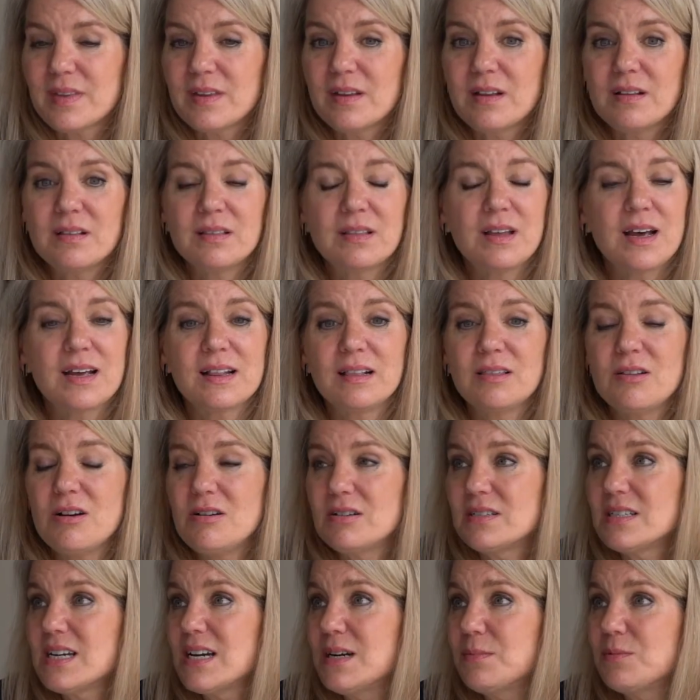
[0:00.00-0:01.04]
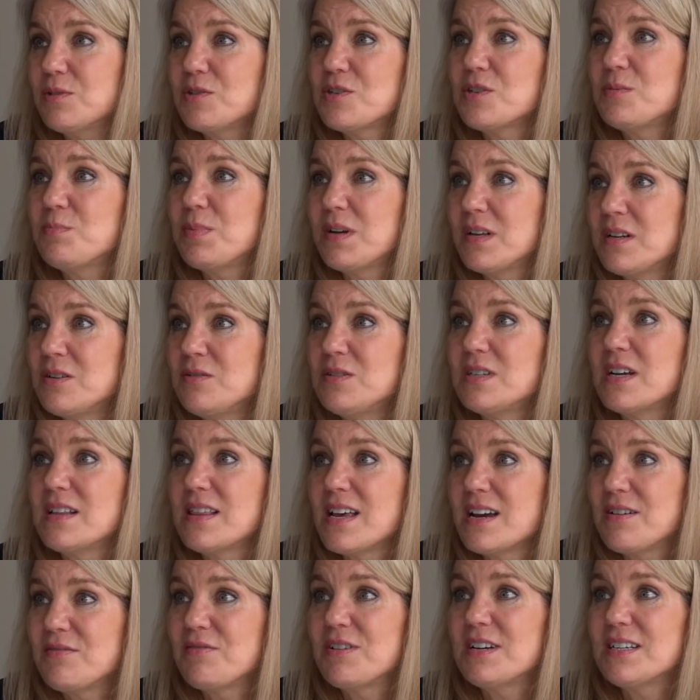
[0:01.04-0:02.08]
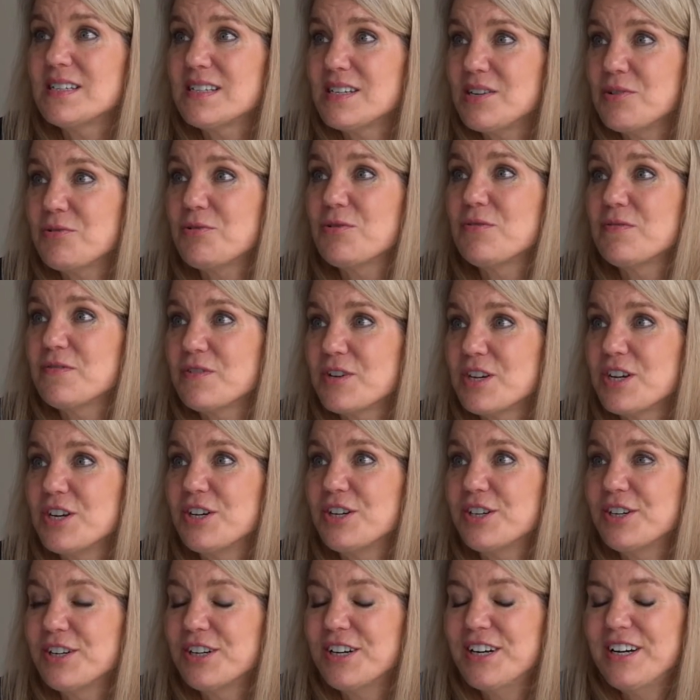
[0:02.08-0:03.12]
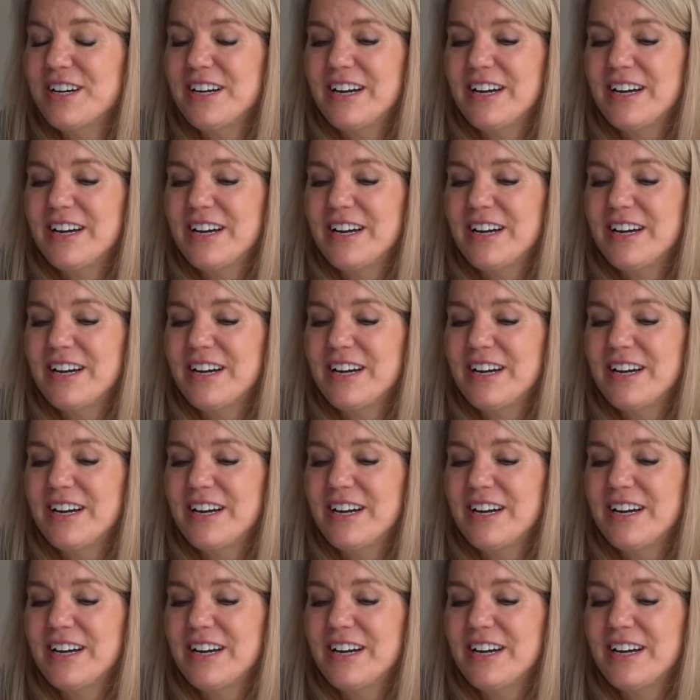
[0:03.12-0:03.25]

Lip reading: a lot of long timers who'd done that race year over year.